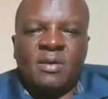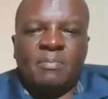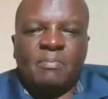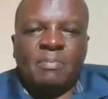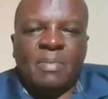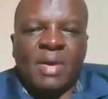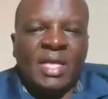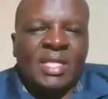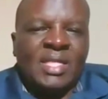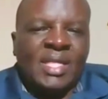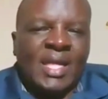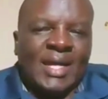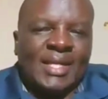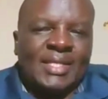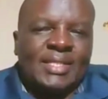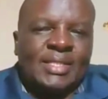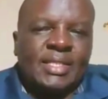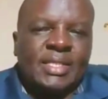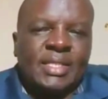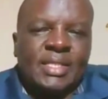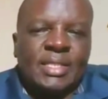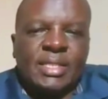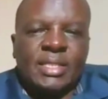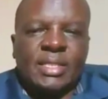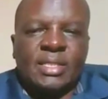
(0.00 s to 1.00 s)
Men
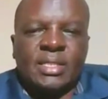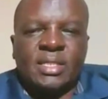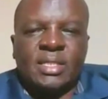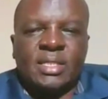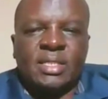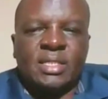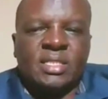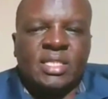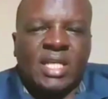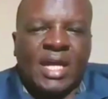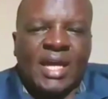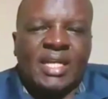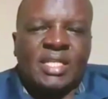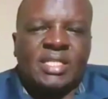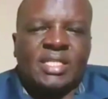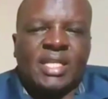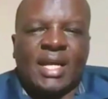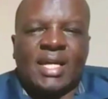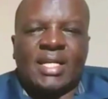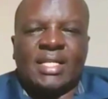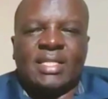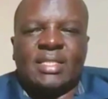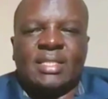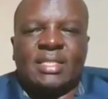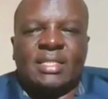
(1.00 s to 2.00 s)
that
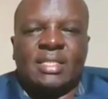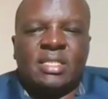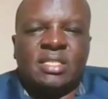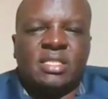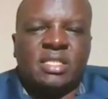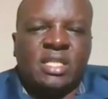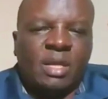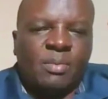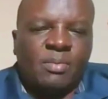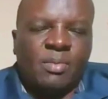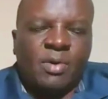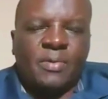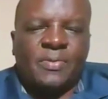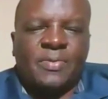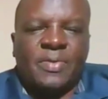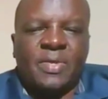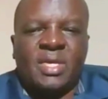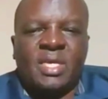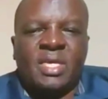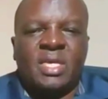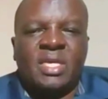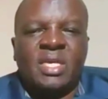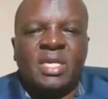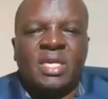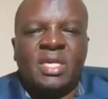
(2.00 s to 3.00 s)
Titus,
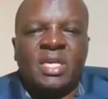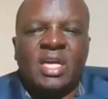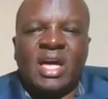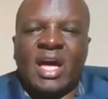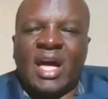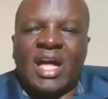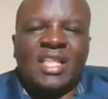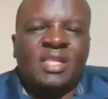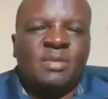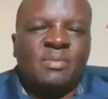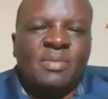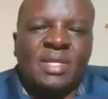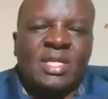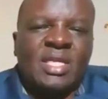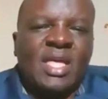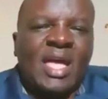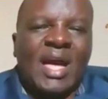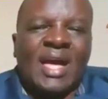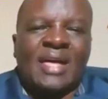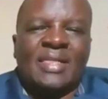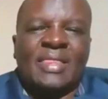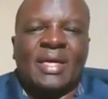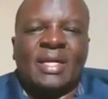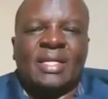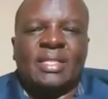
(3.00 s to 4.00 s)
Timothy, and many
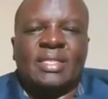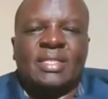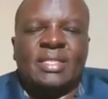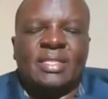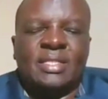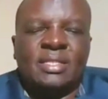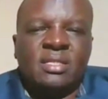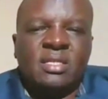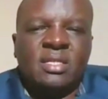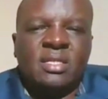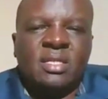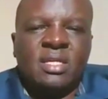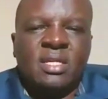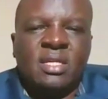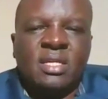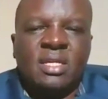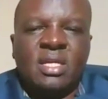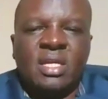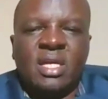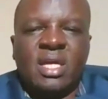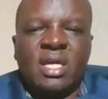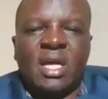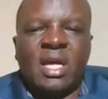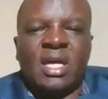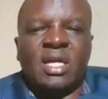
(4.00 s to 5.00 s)
others,
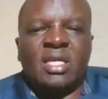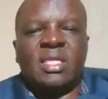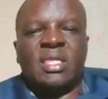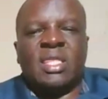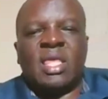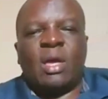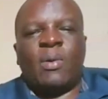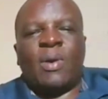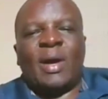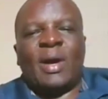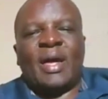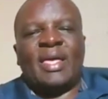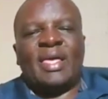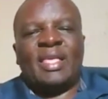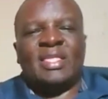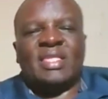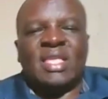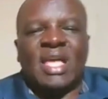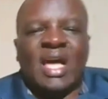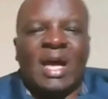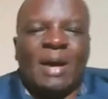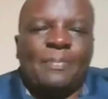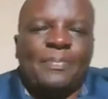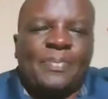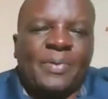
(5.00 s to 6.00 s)
they were
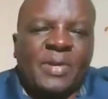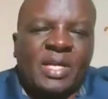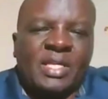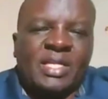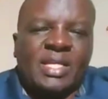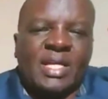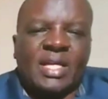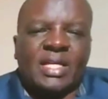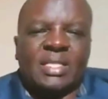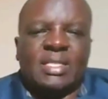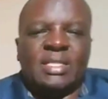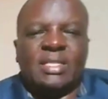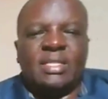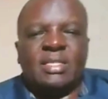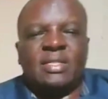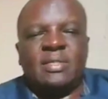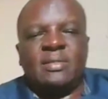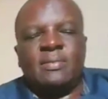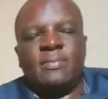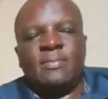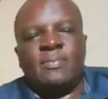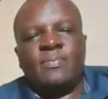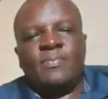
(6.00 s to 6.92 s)
his apprentices.